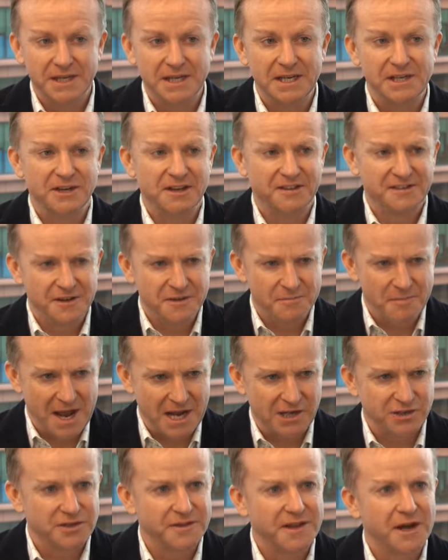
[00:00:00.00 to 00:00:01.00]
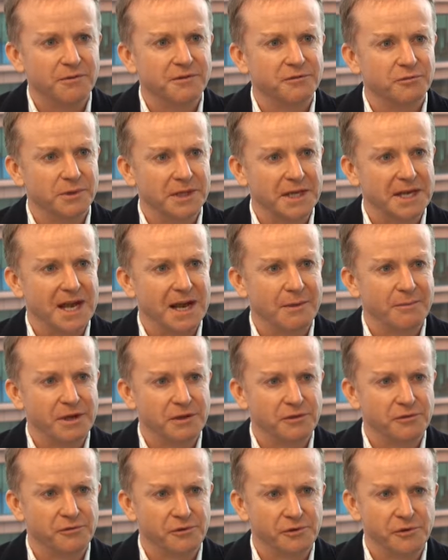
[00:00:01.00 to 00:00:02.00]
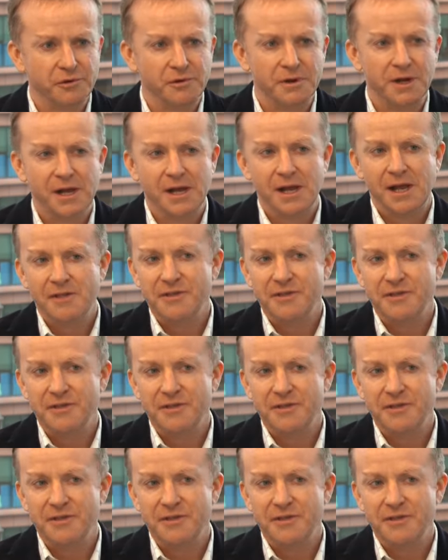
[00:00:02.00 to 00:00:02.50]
You could see the passion that was really coming through,